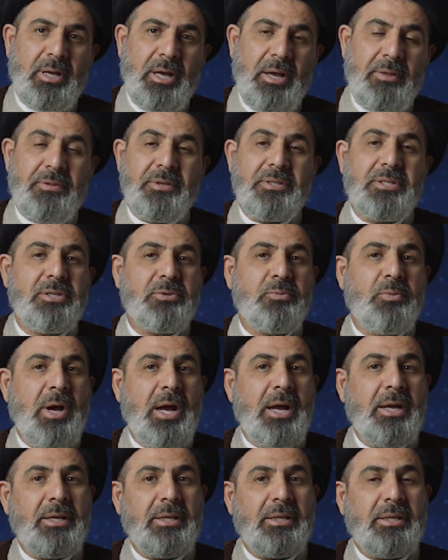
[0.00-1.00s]
And this is
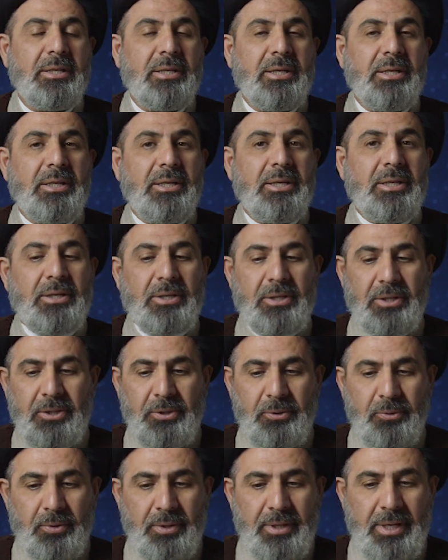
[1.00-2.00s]
why
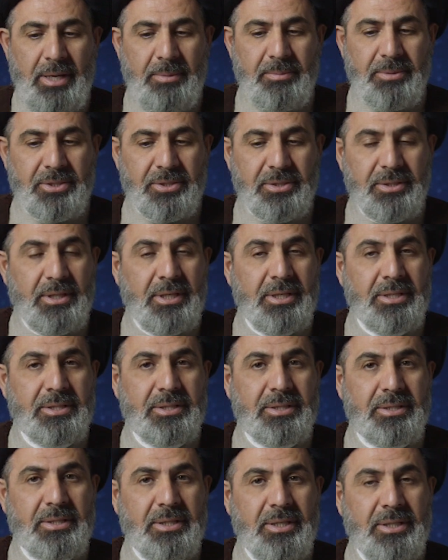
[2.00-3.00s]
your name
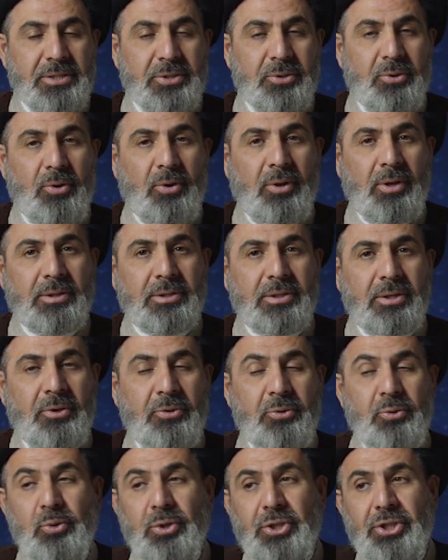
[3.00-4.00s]
is called
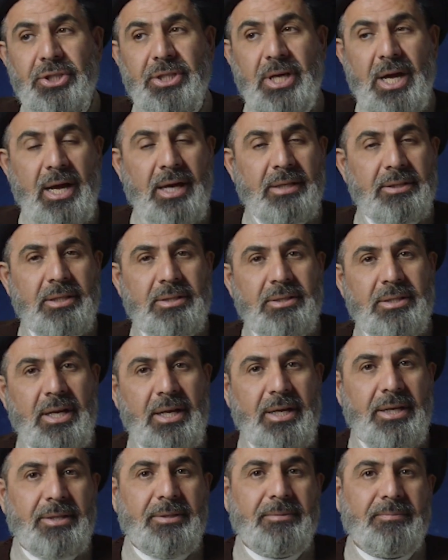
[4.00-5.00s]
Dhush
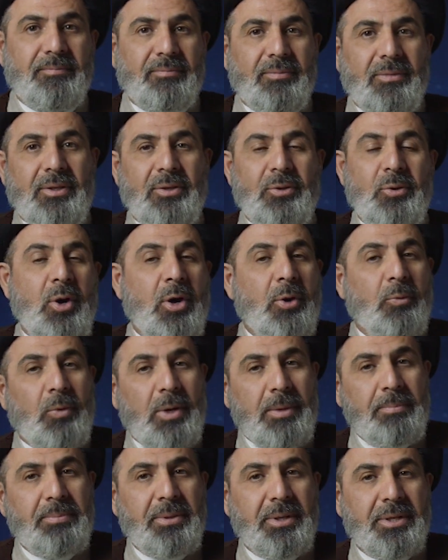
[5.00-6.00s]
Shahadatain, You are
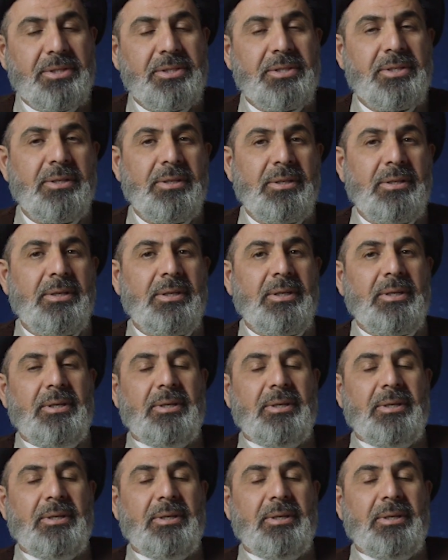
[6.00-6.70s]
one person,